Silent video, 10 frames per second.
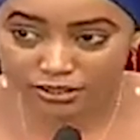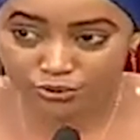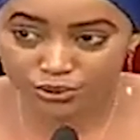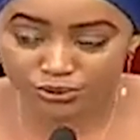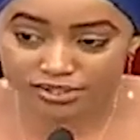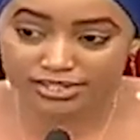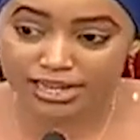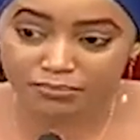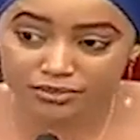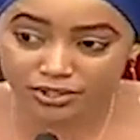which was
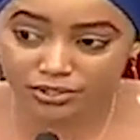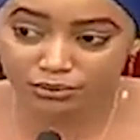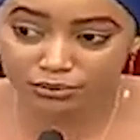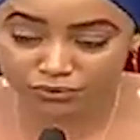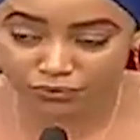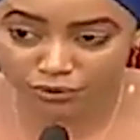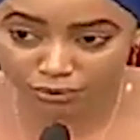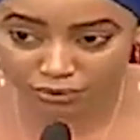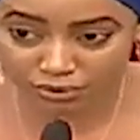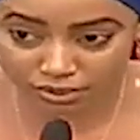dubbed Youth for
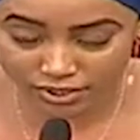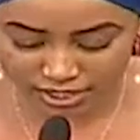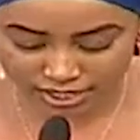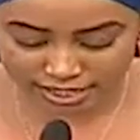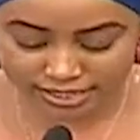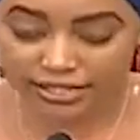Youth, is